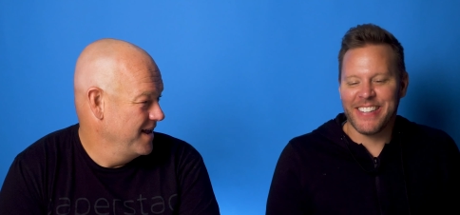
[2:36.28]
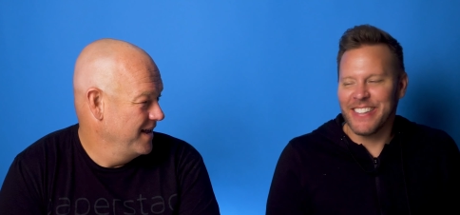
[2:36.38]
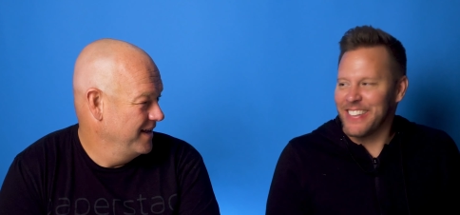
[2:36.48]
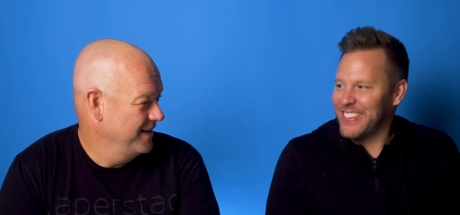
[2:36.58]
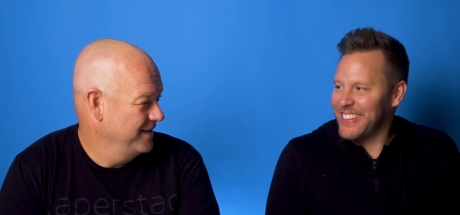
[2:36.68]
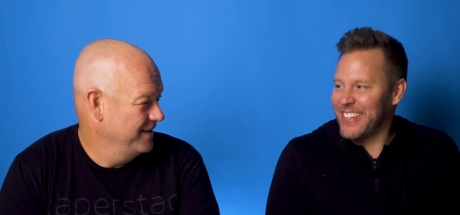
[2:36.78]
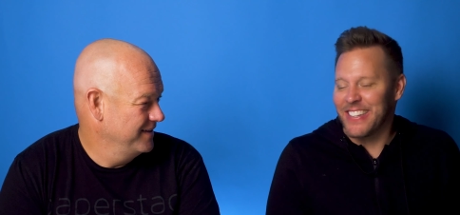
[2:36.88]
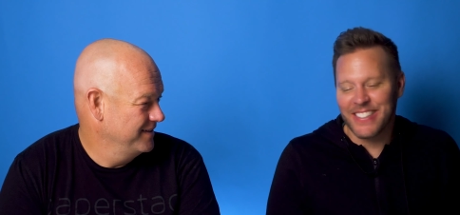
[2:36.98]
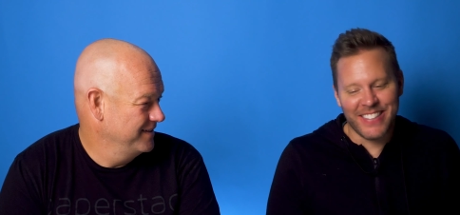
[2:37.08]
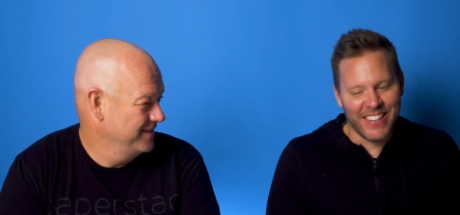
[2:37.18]

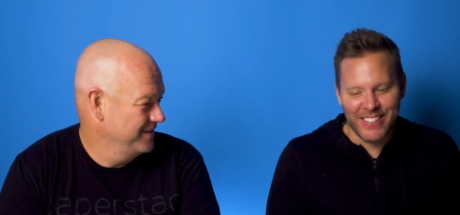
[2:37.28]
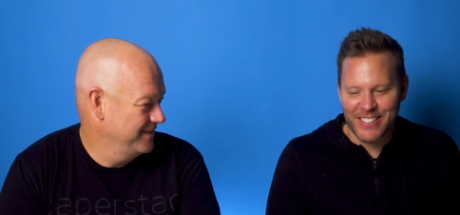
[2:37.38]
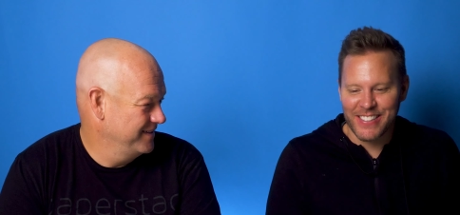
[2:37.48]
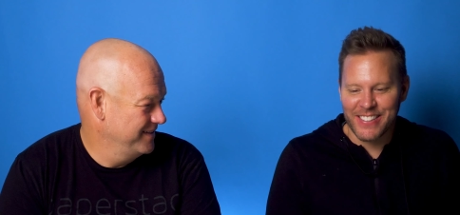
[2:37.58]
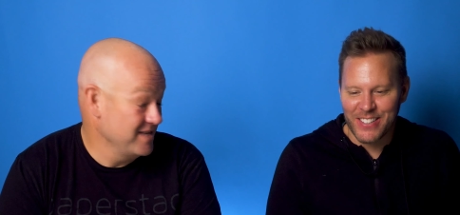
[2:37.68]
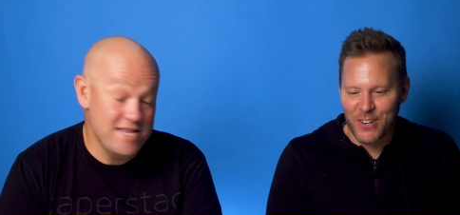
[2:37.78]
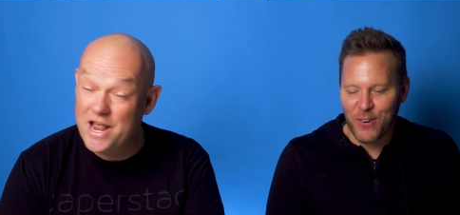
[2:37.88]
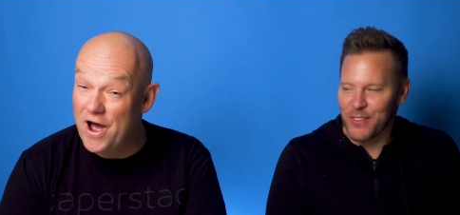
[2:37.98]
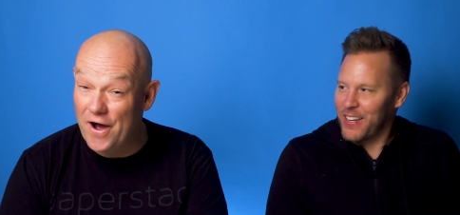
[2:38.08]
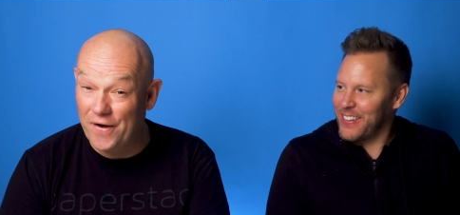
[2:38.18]
Speaker 1: That's not, you
Speaker 2: don't,
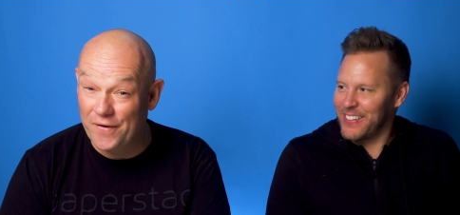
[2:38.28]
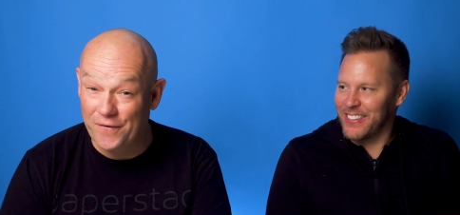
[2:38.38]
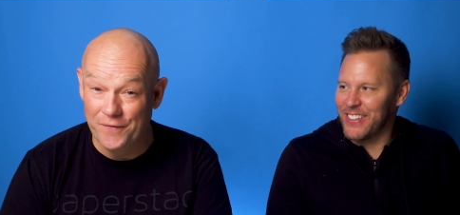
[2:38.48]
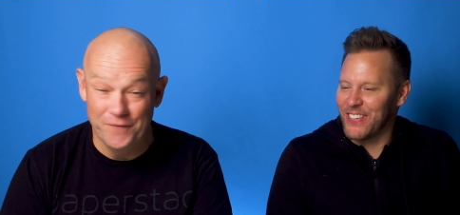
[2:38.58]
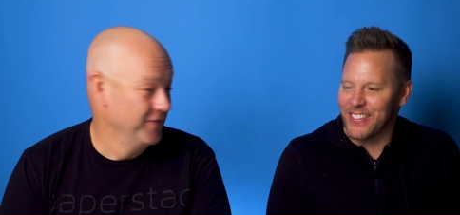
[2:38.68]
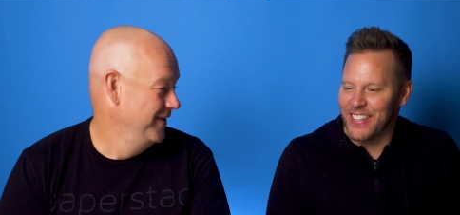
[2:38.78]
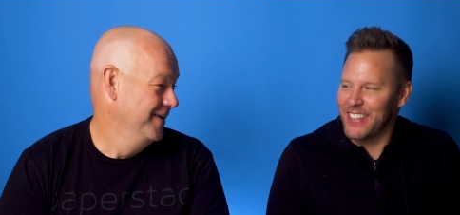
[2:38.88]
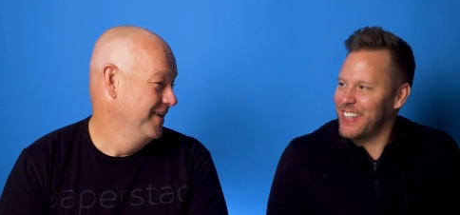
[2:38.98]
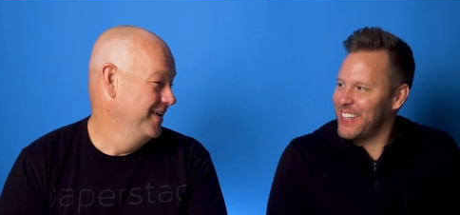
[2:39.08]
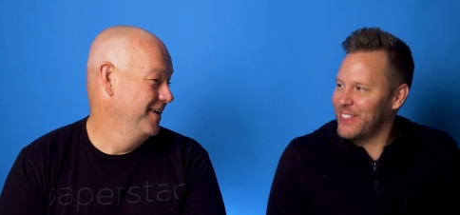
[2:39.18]
no. want that, you don't want
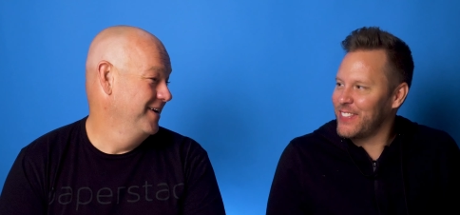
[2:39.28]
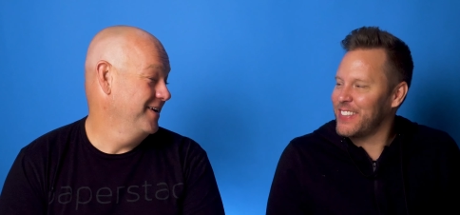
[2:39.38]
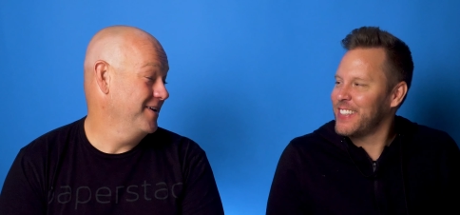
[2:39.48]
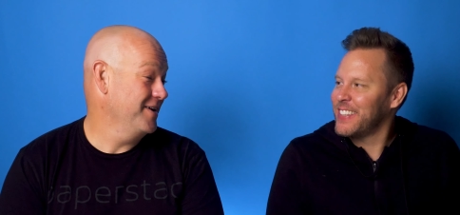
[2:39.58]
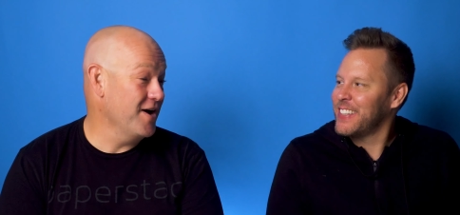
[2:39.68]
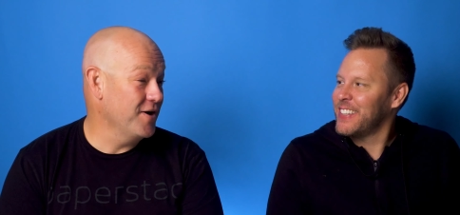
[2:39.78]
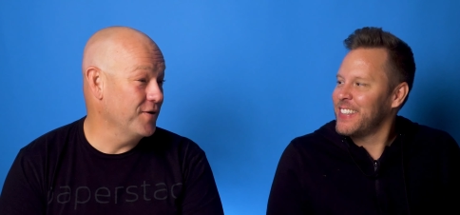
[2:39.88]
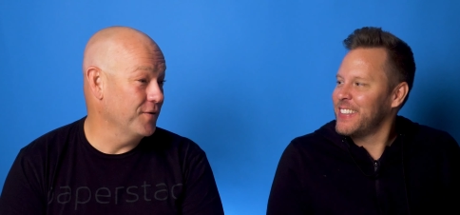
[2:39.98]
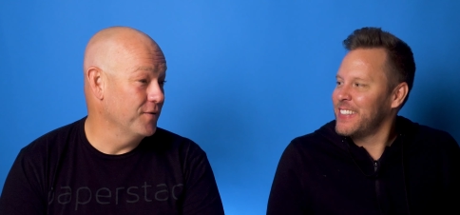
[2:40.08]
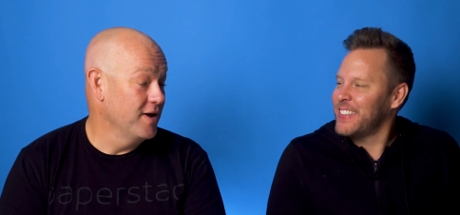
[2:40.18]
that to happen.
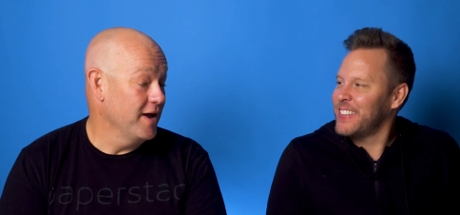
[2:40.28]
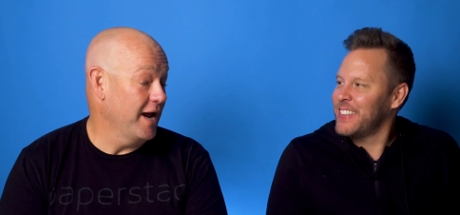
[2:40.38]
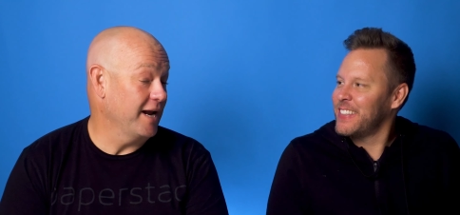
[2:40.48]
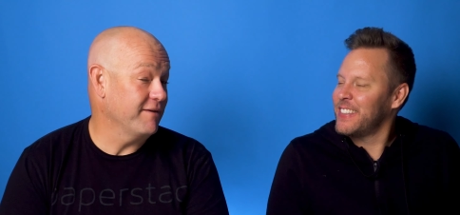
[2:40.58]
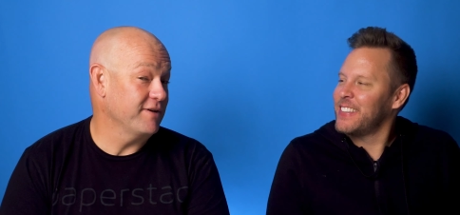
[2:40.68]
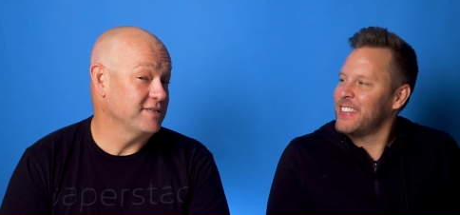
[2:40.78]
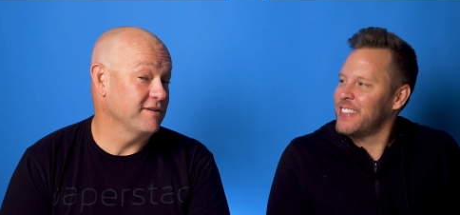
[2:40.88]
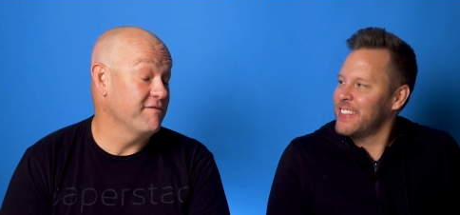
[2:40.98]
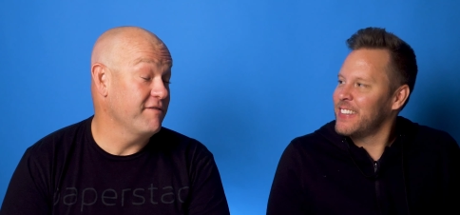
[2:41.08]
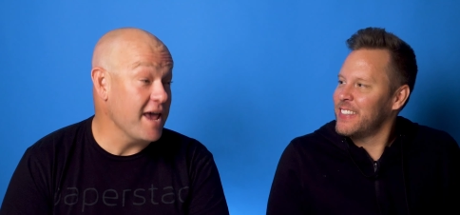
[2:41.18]
No, and if it's a
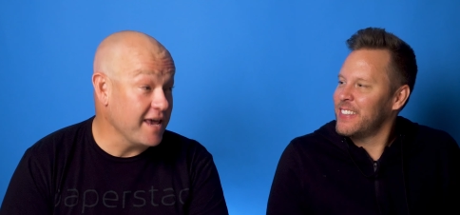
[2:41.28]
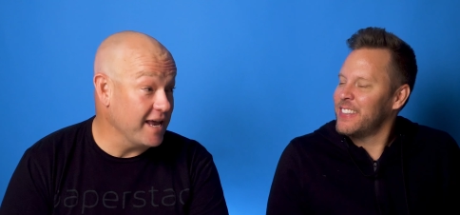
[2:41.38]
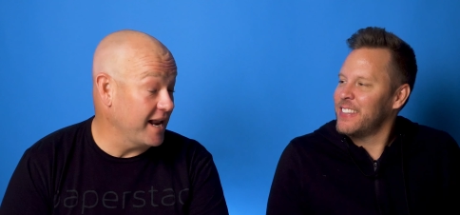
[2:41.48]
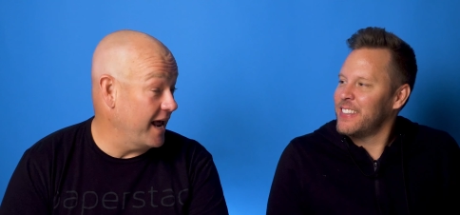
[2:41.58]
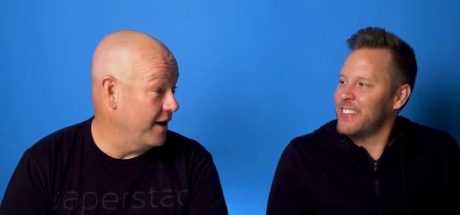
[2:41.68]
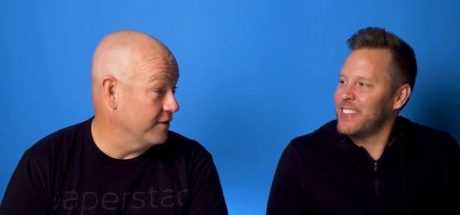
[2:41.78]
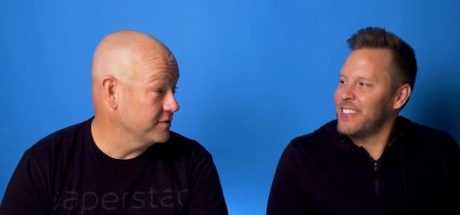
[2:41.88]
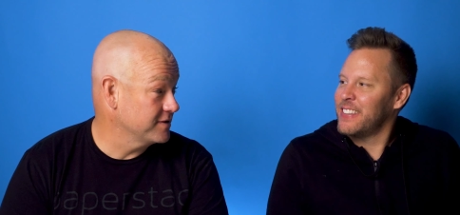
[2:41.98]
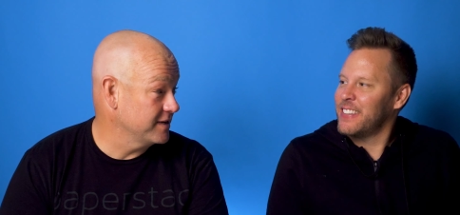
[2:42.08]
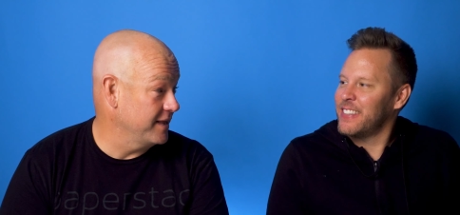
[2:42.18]
vacant
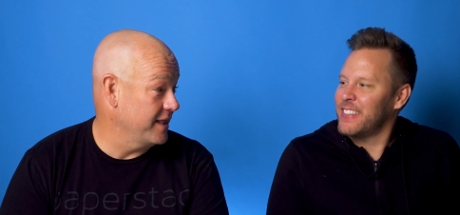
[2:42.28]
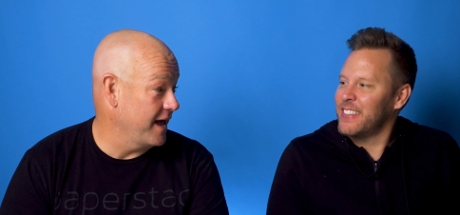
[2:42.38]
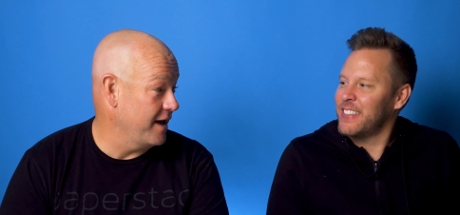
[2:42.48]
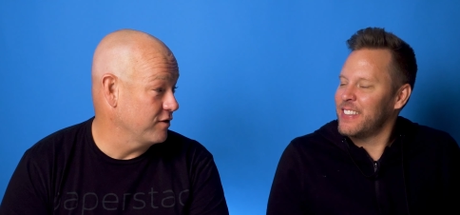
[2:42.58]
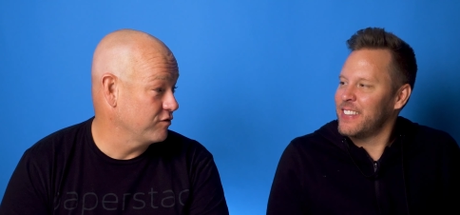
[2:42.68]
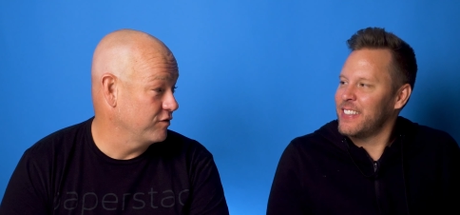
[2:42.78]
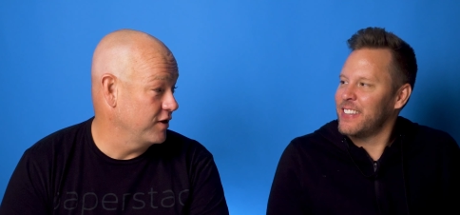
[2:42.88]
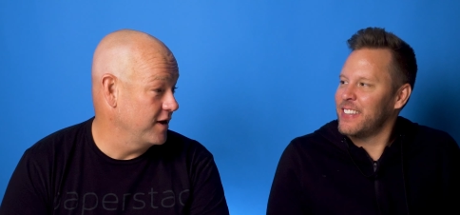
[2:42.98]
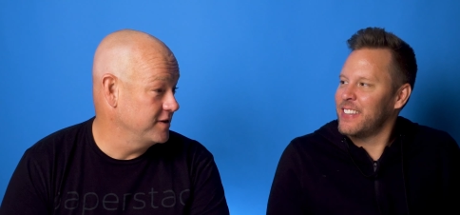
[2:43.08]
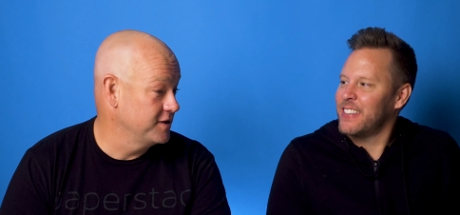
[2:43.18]
house and the house
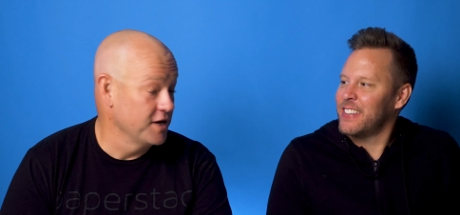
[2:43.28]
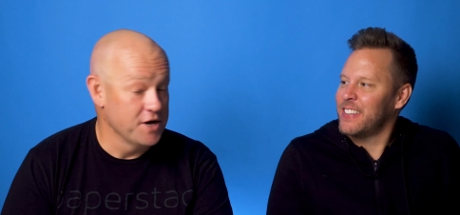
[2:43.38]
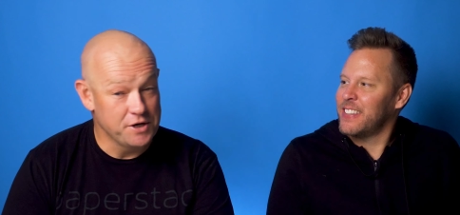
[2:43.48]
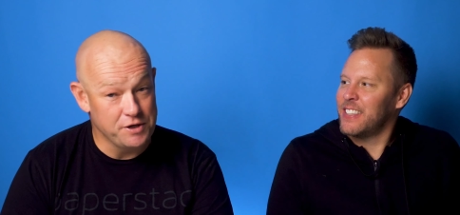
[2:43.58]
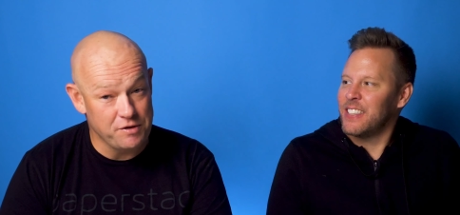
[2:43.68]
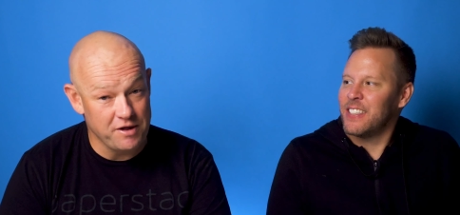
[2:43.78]
floods,
Speaker 1: do you